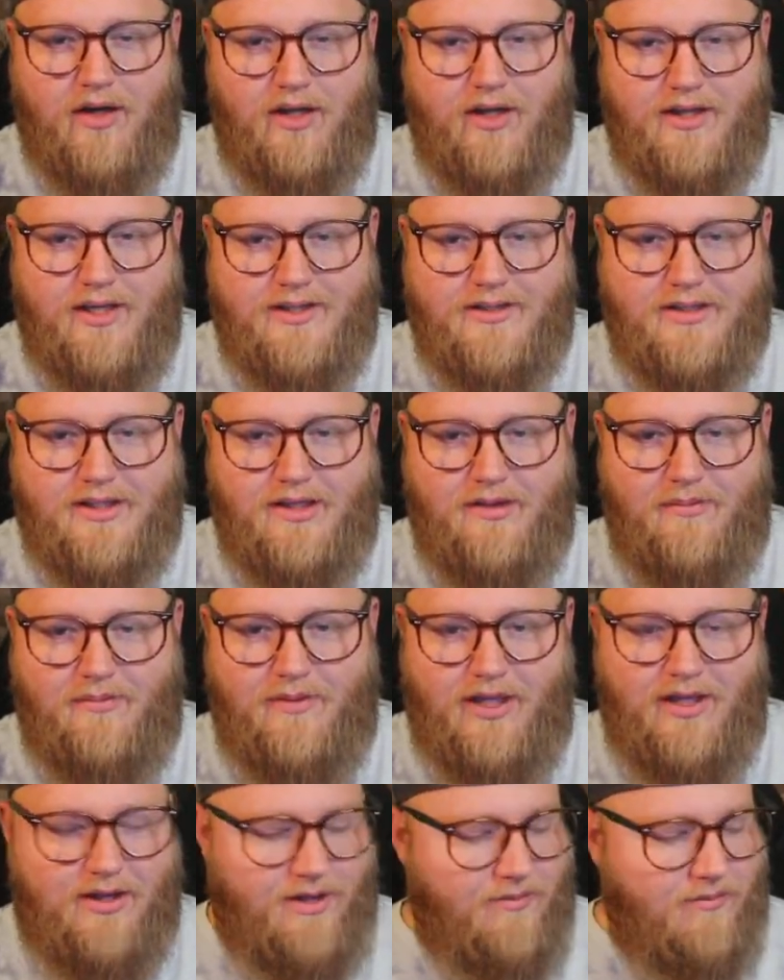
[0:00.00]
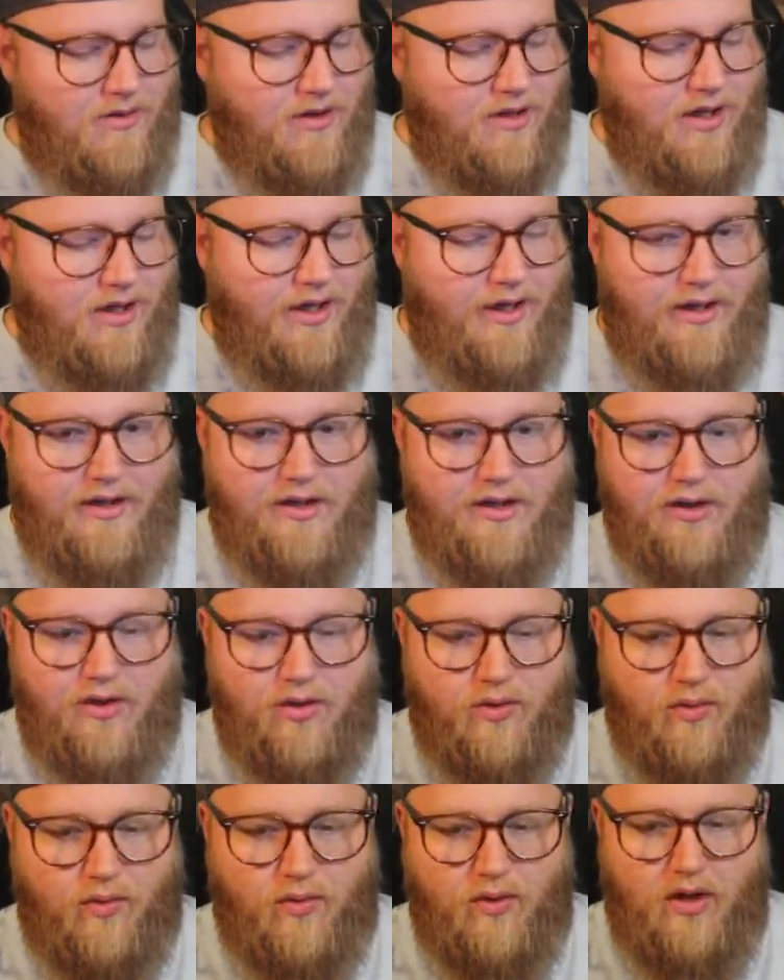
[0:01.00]
and that's going to make them like
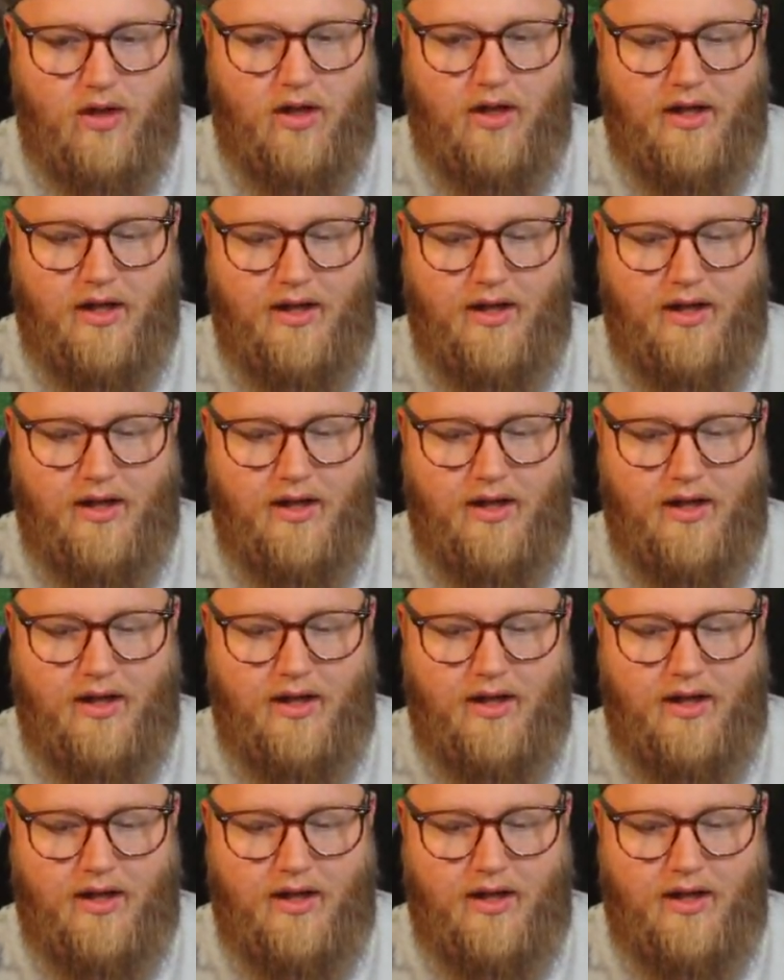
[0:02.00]
you,